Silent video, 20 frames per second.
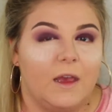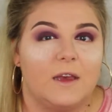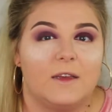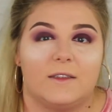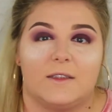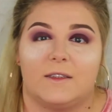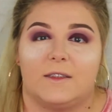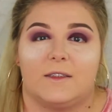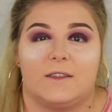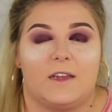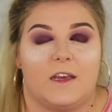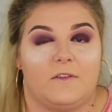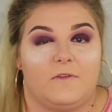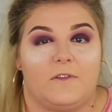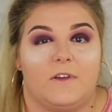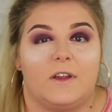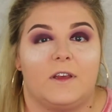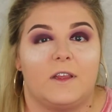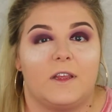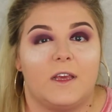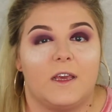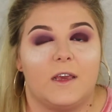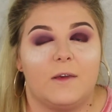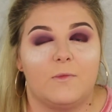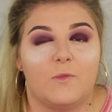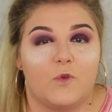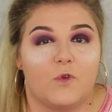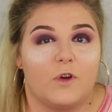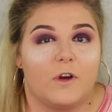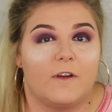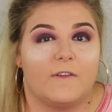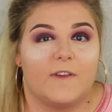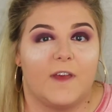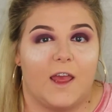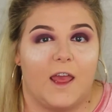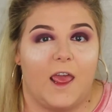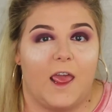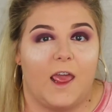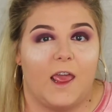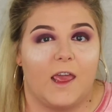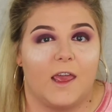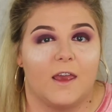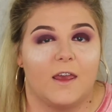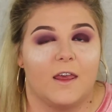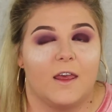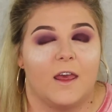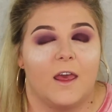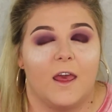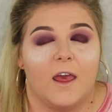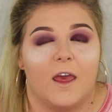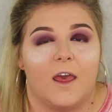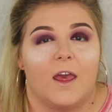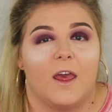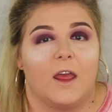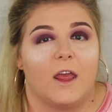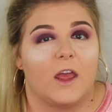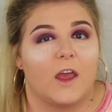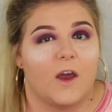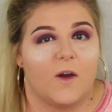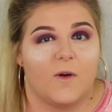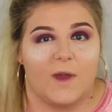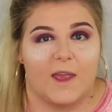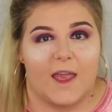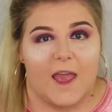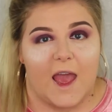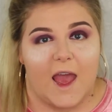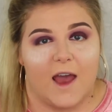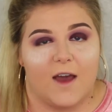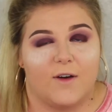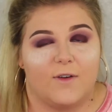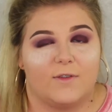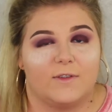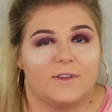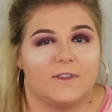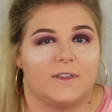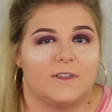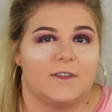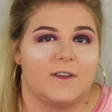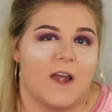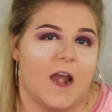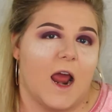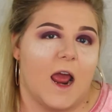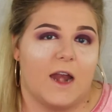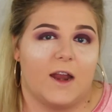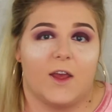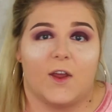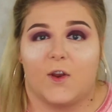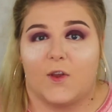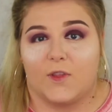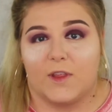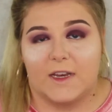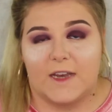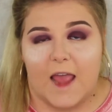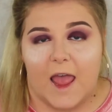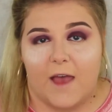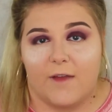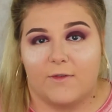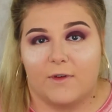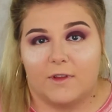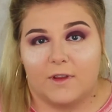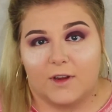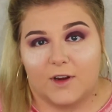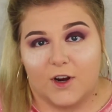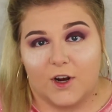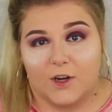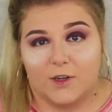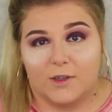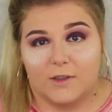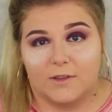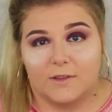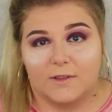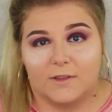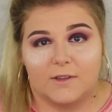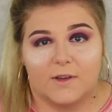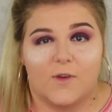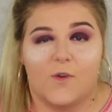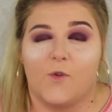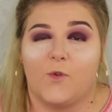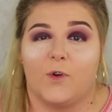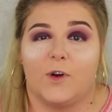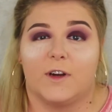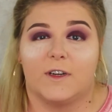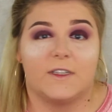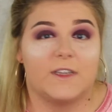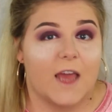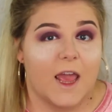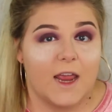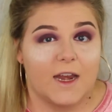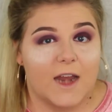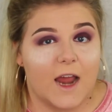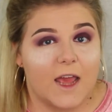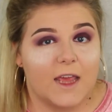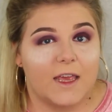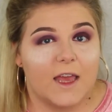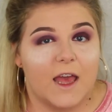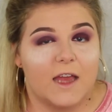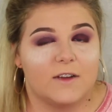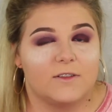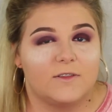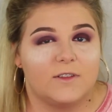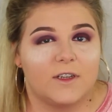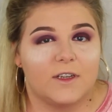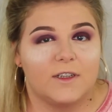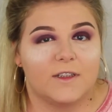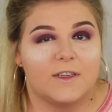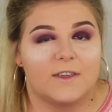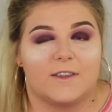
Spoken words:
This is definitely more of a going out, night out on the town with your girls, or date night kind of look.